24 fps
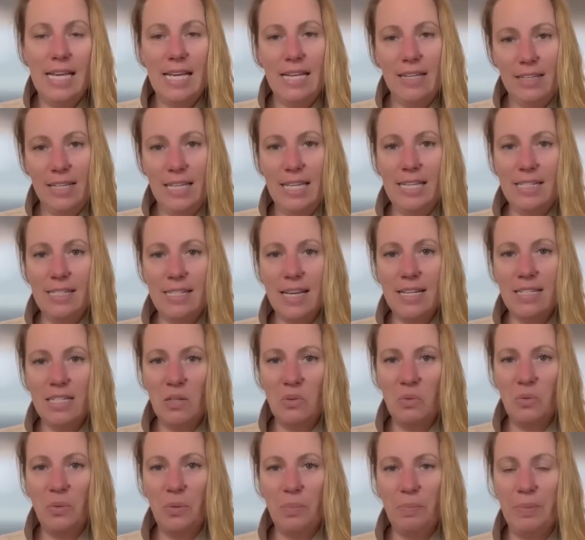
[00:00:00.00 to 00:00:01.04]
He says
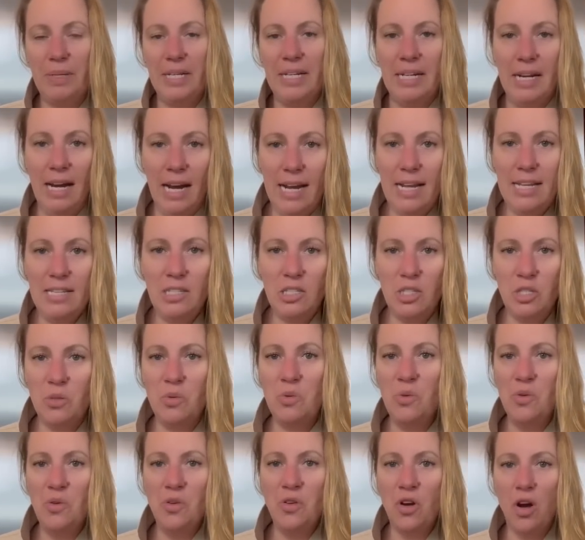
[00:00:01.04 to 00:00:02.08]
it would be nice to
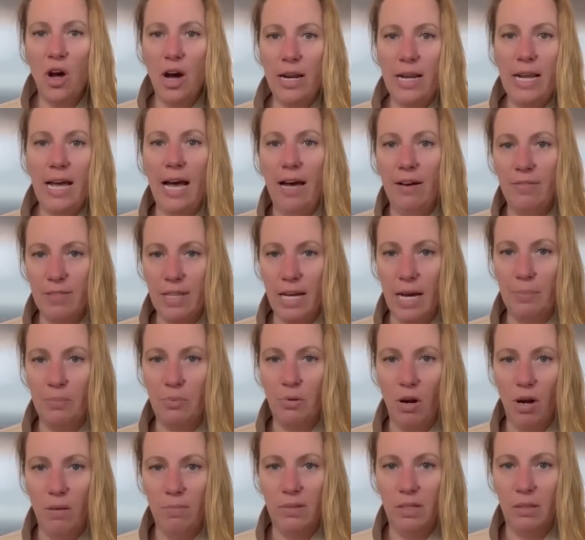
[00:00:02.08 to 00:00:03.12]
not have that
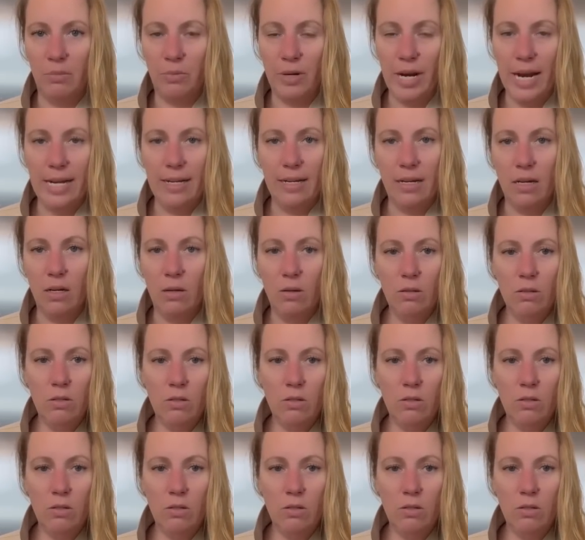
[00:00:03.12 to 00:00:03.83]
problem right now,